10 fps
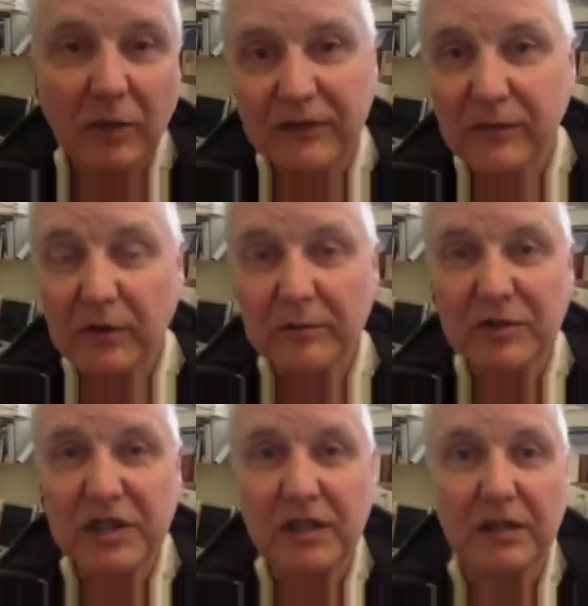Well, if you've got a
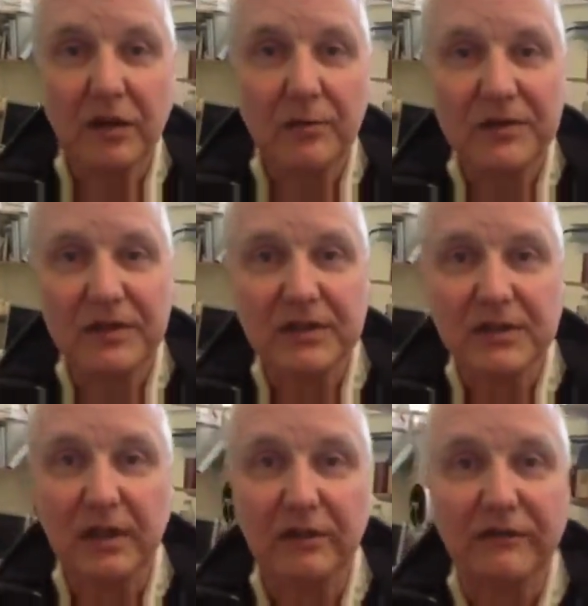machine that copies
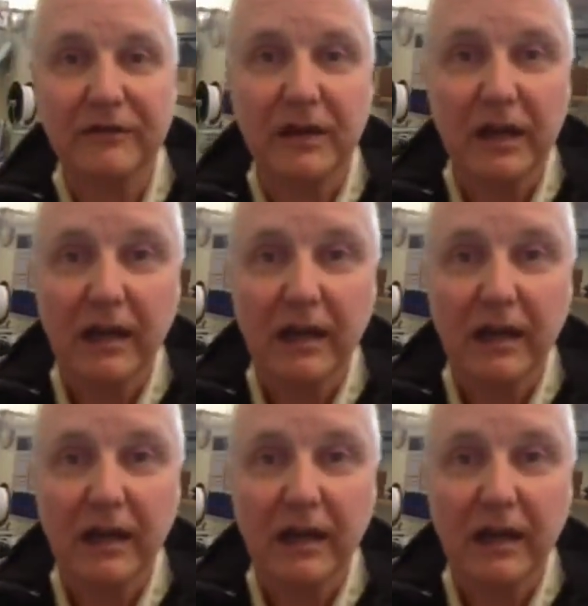itself